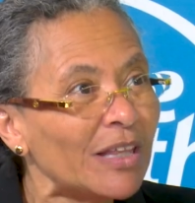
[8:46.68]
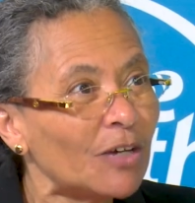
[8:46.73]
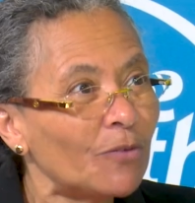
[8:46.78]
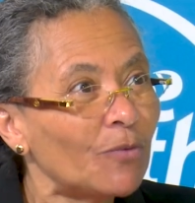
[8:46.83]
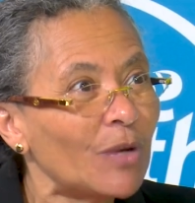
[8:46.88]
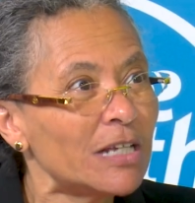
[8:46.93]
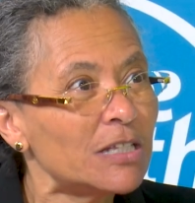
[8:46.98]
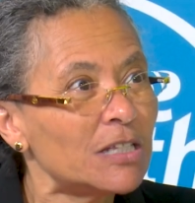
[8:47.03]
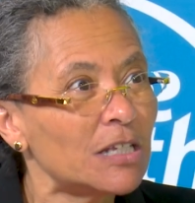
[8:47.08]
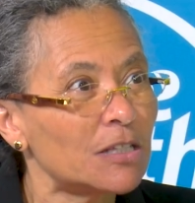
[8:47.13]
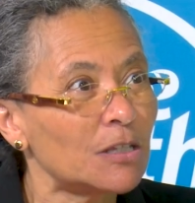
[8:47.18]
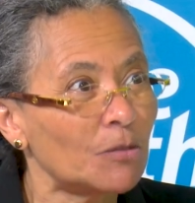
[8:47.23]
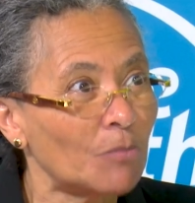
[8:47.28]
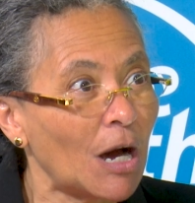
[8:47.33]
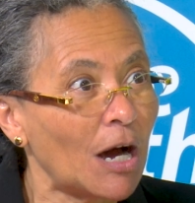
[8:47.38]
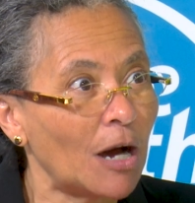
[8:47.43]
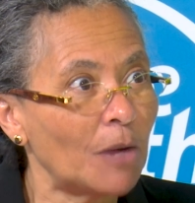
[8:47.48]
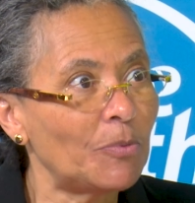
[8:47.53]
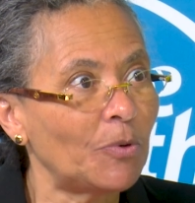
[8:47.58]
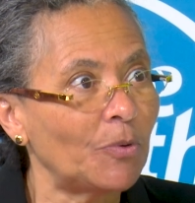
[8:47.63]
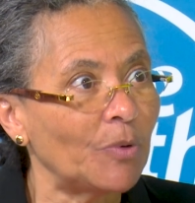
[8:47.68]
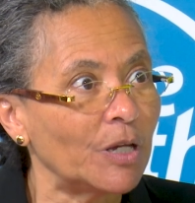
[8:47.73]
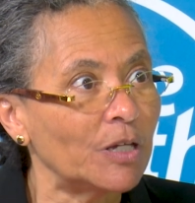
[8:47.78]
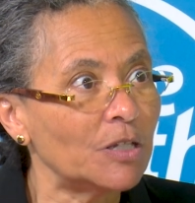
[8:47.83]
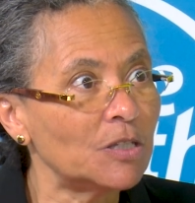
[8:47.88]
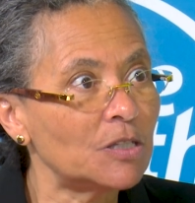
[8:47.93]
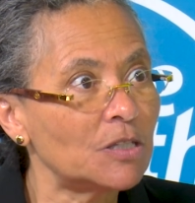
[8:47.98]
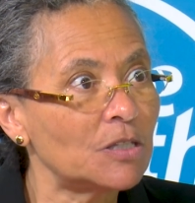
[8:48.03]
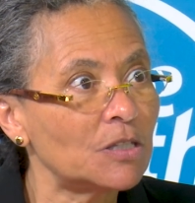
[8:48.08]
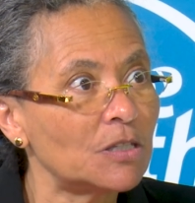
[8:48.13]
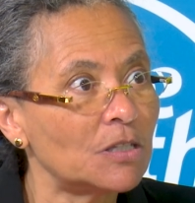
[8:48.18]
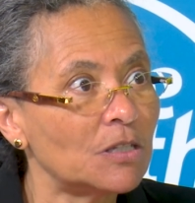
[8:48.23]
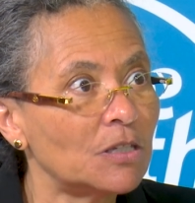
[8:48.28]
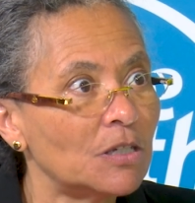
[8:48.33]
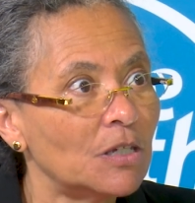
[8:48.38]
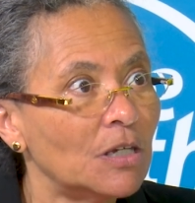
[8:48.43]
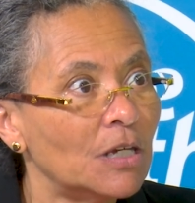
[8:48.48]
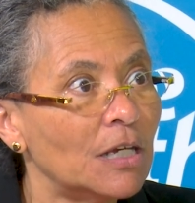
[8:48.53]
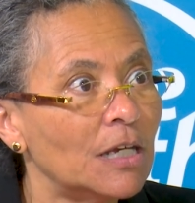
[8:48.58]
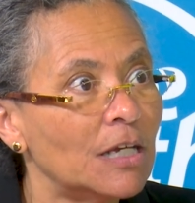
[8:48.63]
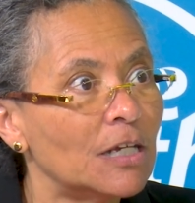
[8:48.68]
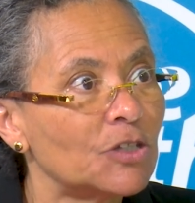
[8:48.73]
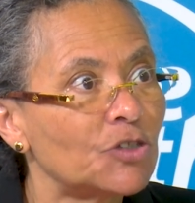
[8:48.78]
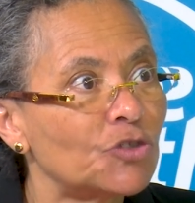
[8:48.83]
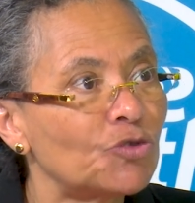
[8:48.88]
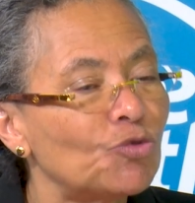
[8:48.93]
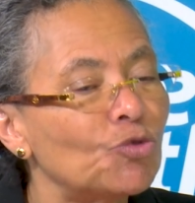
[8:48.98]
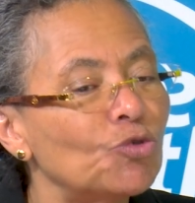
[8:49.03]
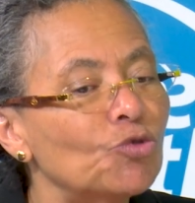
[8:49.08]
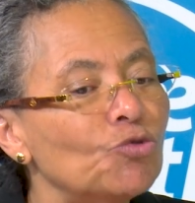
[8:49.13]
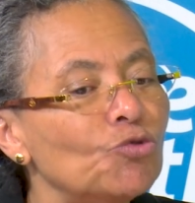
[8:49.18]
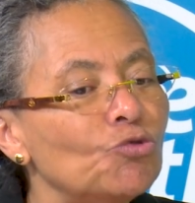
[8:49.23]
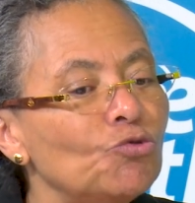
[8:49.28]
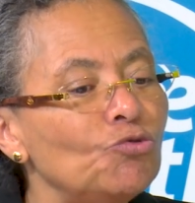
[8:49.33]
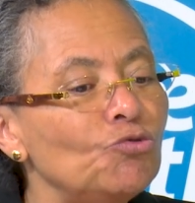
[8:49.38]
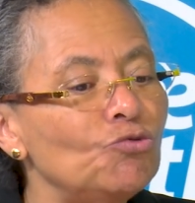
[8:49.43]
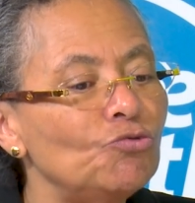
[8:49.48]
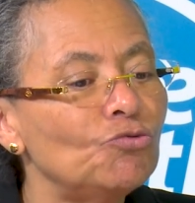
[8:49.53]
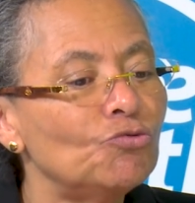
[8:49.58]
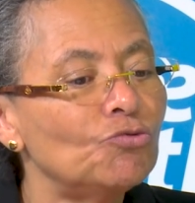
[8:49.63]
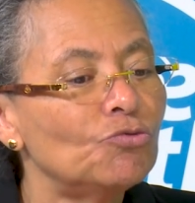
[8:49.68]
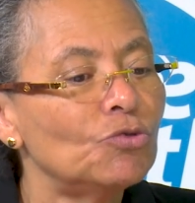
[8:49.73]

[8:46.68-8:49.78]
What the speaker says: that racism operates is through